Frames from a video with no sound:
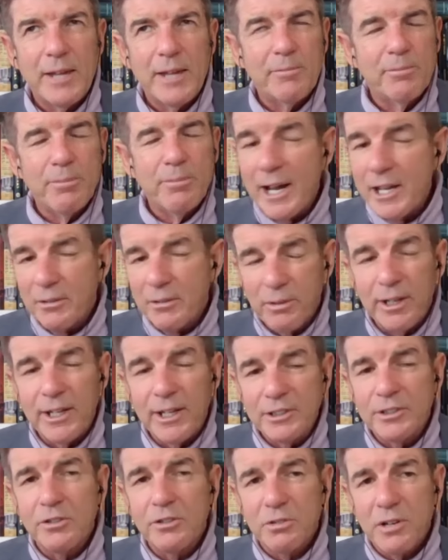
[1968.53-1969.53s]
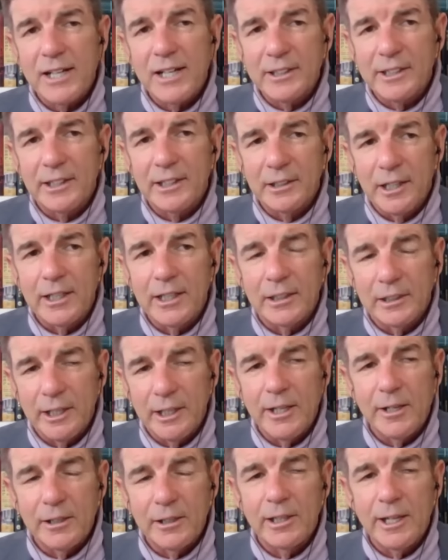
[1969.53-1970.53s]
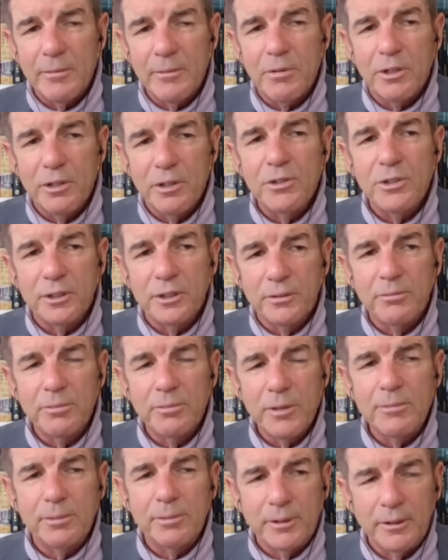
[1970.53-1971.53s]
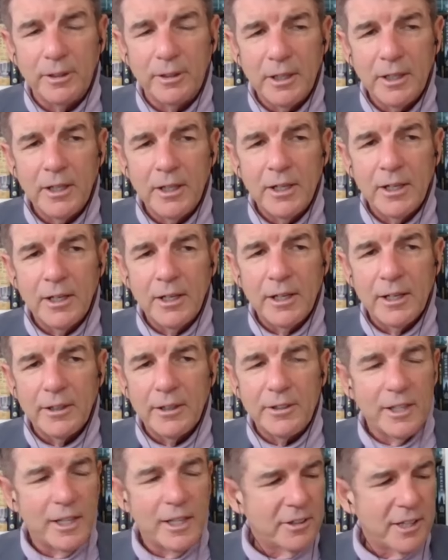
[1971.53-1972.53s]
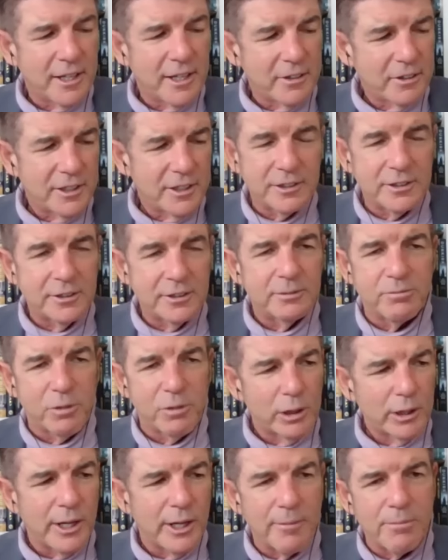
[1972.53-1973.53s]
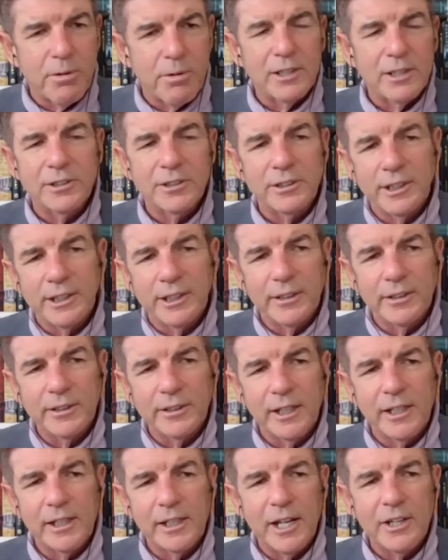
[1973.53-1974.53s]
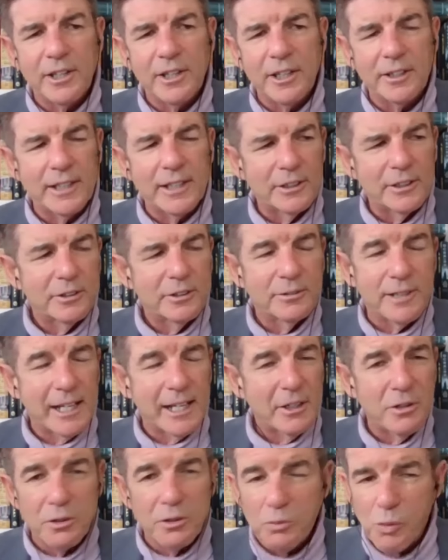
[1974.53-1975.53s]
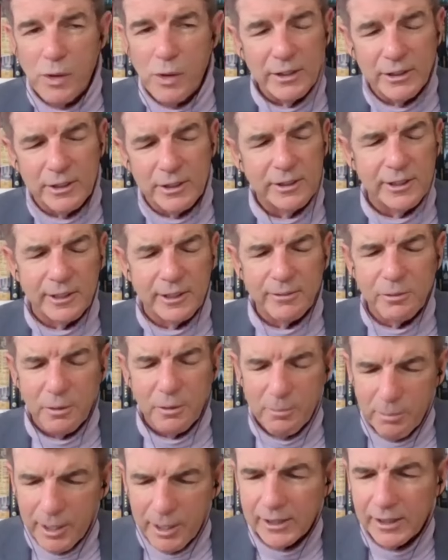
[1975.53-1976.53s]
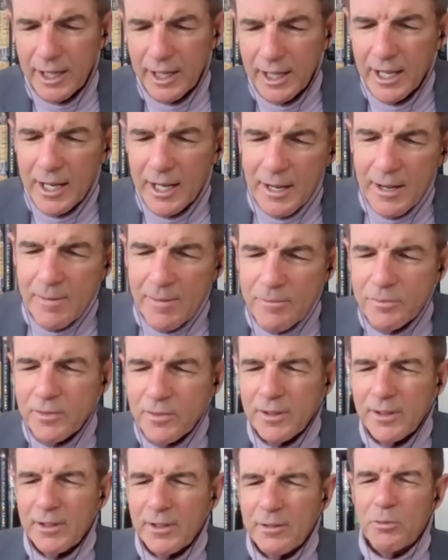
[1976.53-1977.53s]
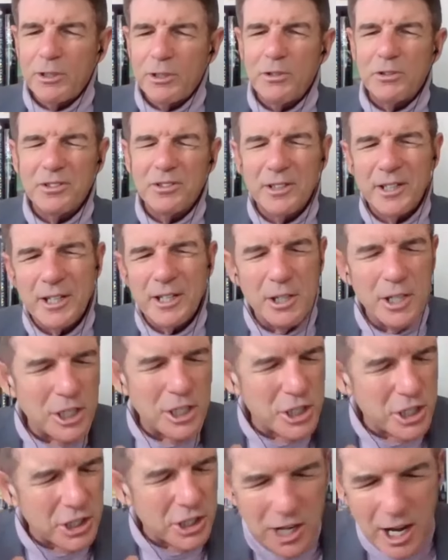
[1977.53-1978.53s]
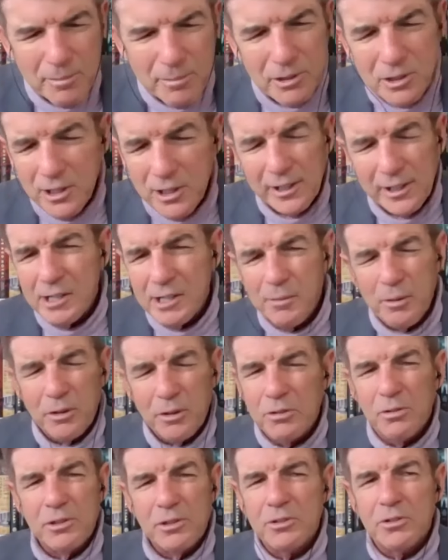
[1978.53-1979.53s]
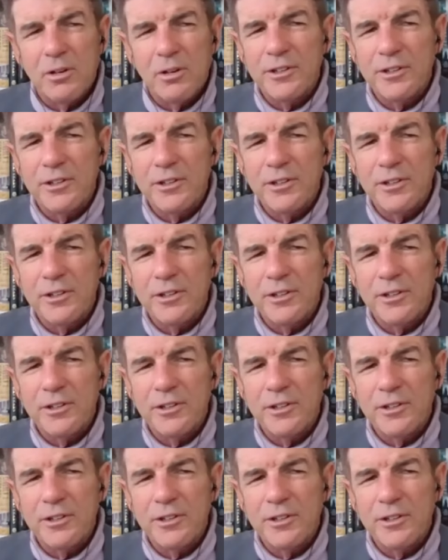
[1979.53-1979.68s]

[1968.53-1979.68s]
And by the way, he's attracting a lot of labor union people, and that this is really unprecedented. And I think that could win this thing for him. But he should not be talking about three